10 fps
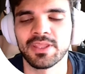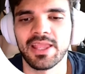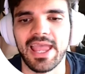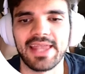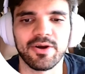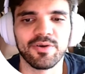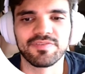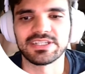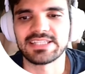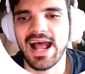And
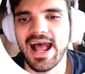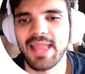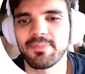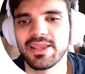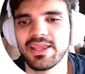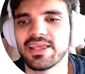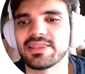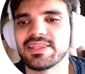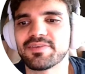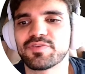over time,
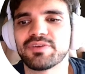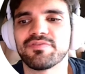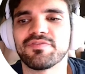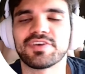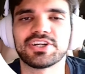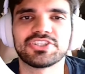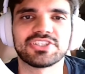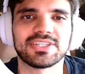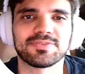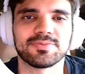different
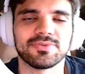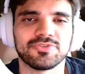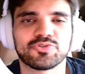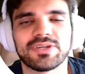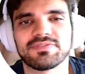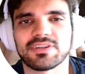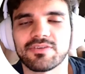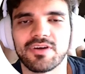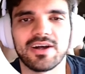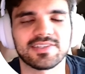versions will drift
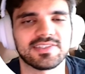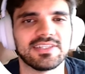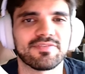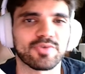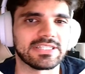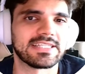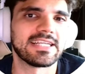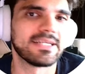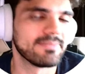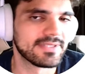across different
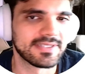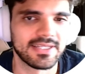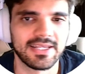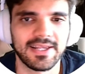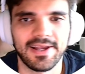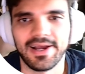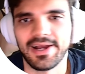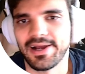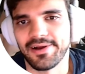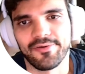teams
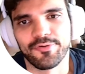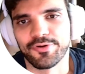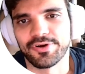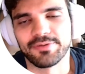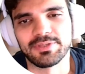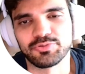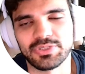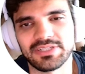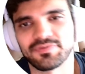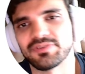or
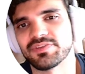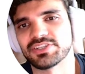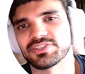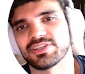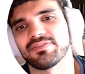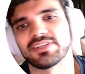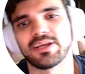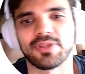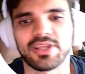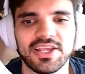between different versions of the
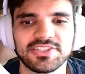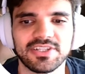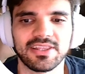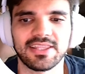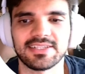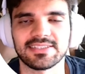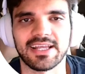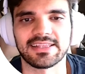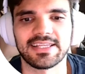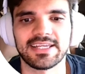application and things
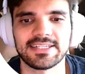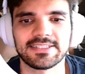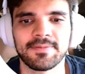like this.